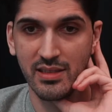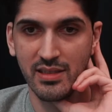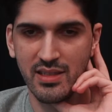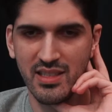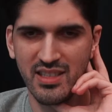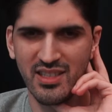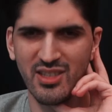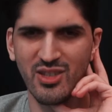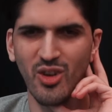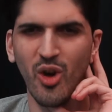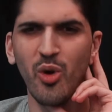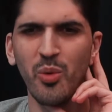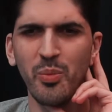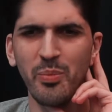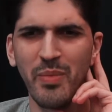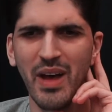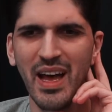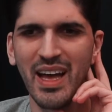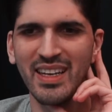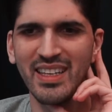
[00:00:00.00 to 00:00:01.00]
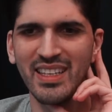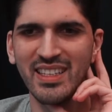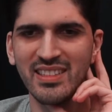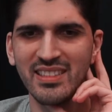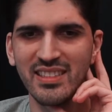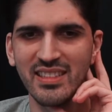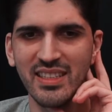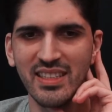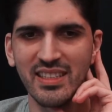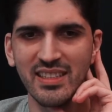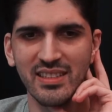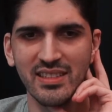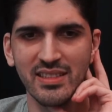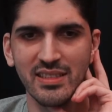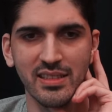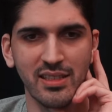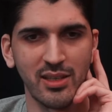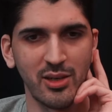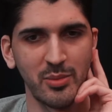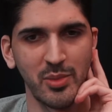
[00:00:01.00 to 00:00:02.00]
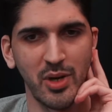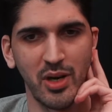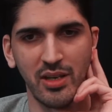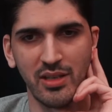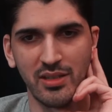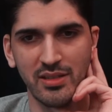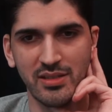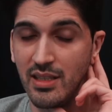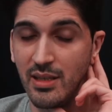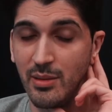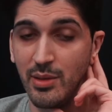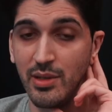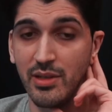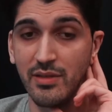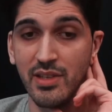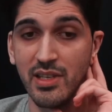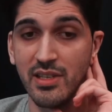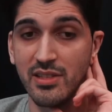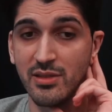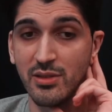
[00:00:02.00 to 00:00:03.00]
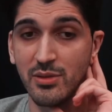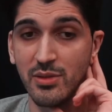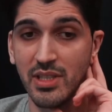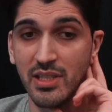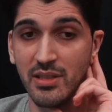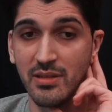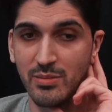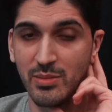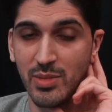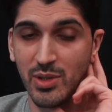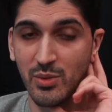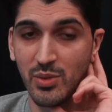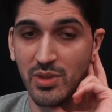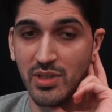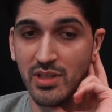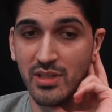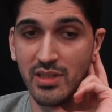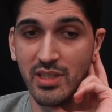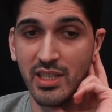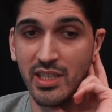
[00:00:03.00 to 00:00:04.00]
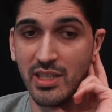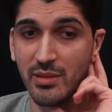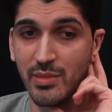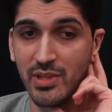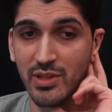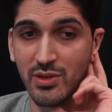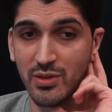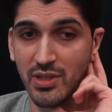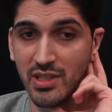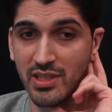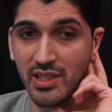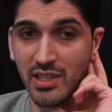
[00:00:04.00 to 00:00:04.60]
Soapman incident? Come on. A bit of history, but we're not getting much right